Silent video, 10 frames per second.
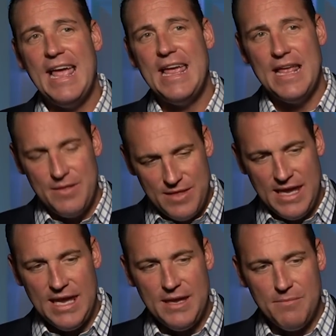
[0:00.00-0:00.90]

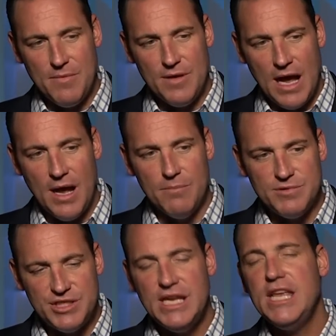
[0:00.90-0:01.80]
The
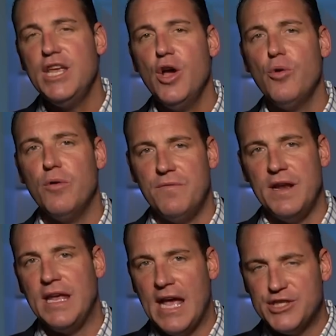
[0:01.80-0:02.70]
CEO of
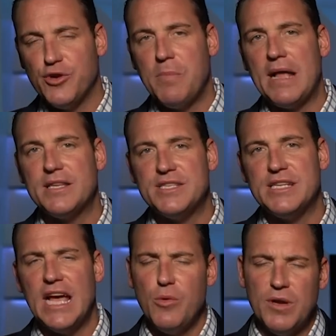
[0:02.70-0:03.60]
Vinia, as you're about to
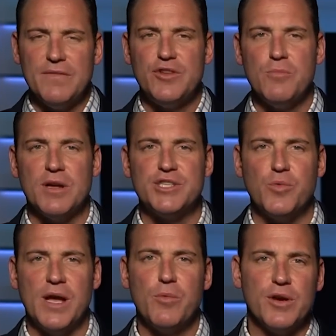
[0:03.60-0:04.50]
see, I don't want to give too much
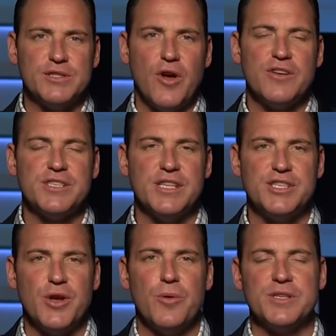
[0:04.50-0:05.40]
away. We're going to toss to the
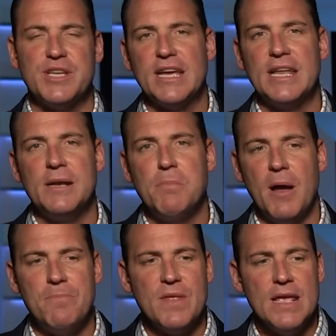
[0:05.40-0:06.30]
show in a second,
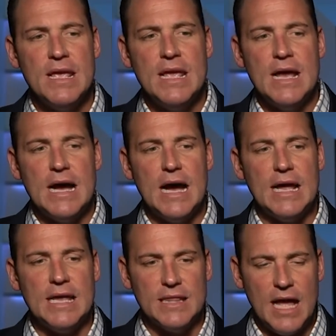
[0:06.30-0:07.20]
but
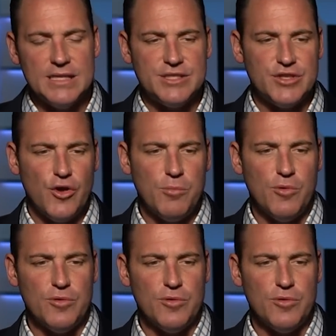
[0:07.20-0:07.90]
Ilan Sobel